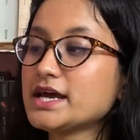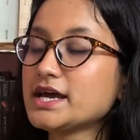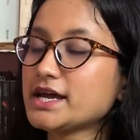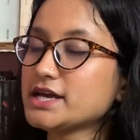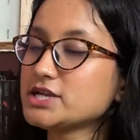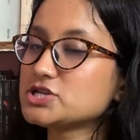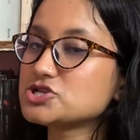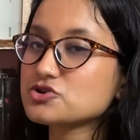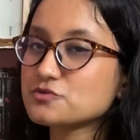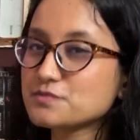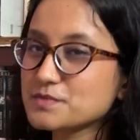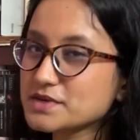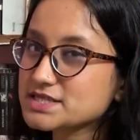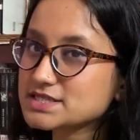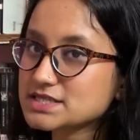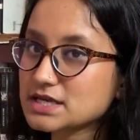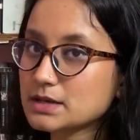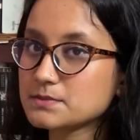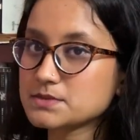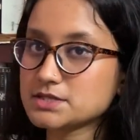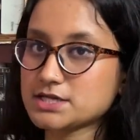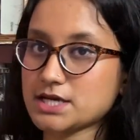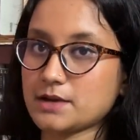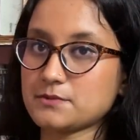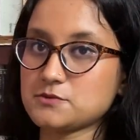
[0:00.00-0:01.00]
It took me
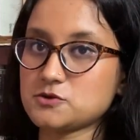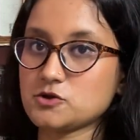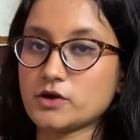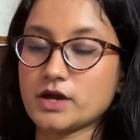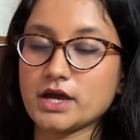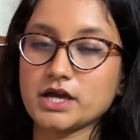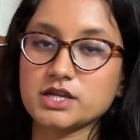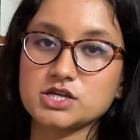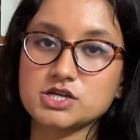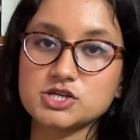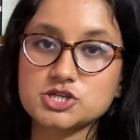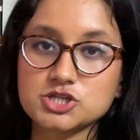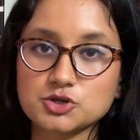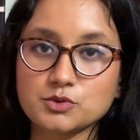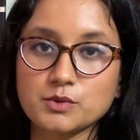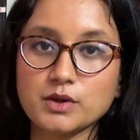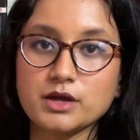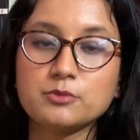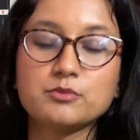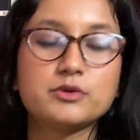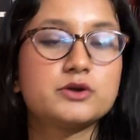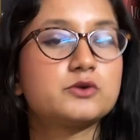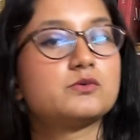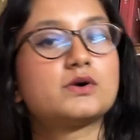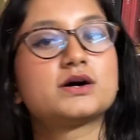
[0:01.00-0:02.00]
some time to get into
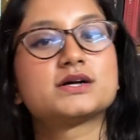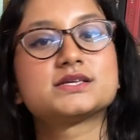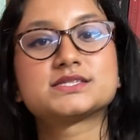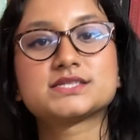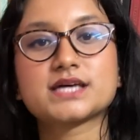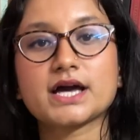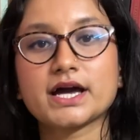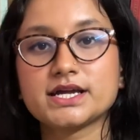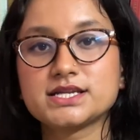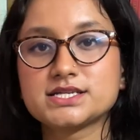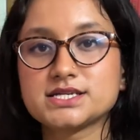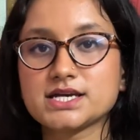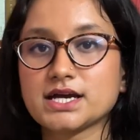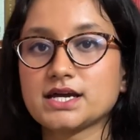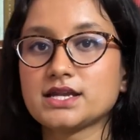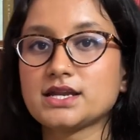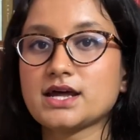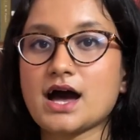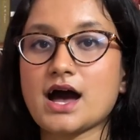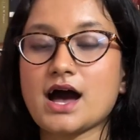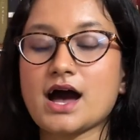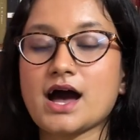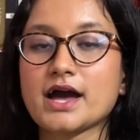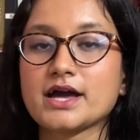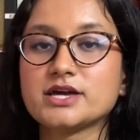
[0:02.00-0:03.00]
it, but once I did,
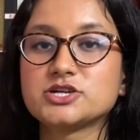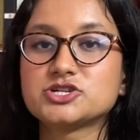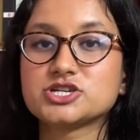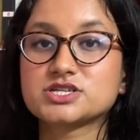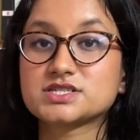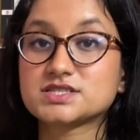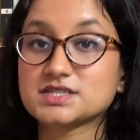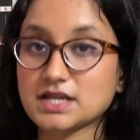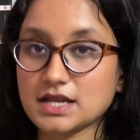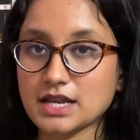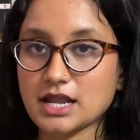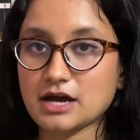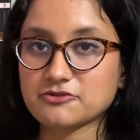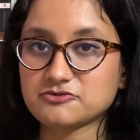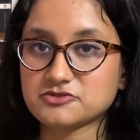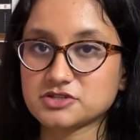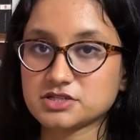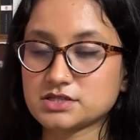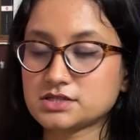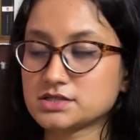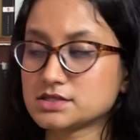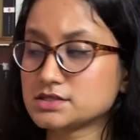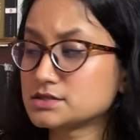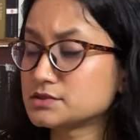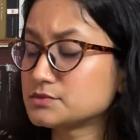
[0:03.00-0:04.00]
I just loved
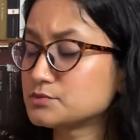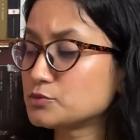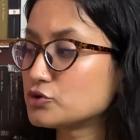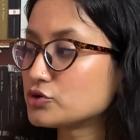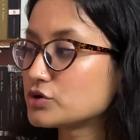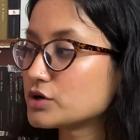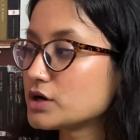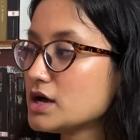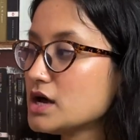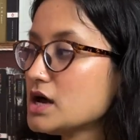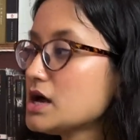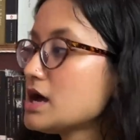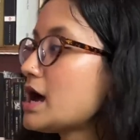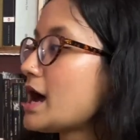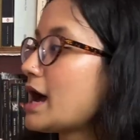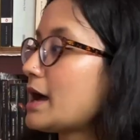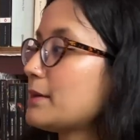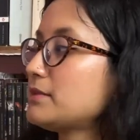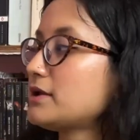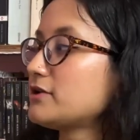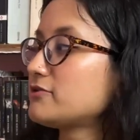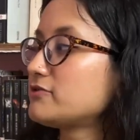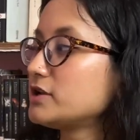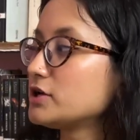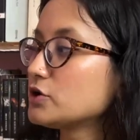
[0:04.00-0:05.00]
this book. I'm
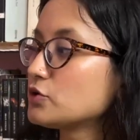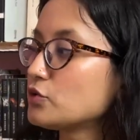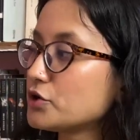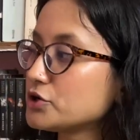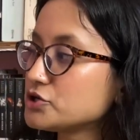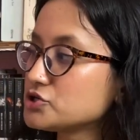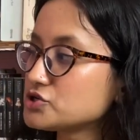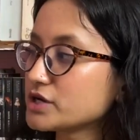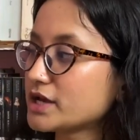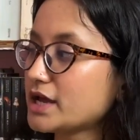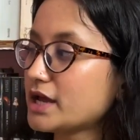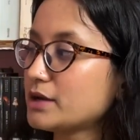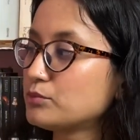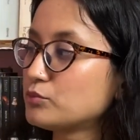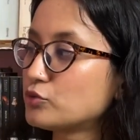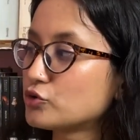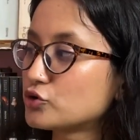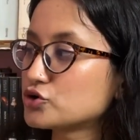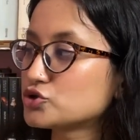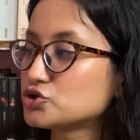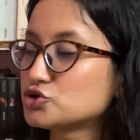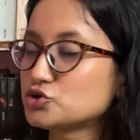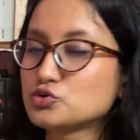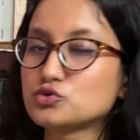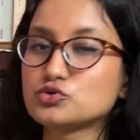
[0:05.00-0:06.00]
definitely going to get
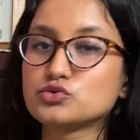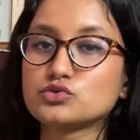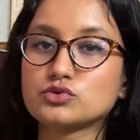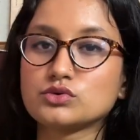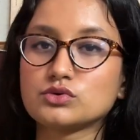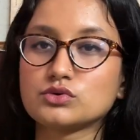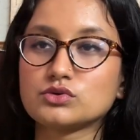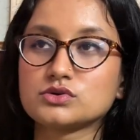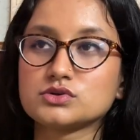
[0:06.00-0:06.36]
book 2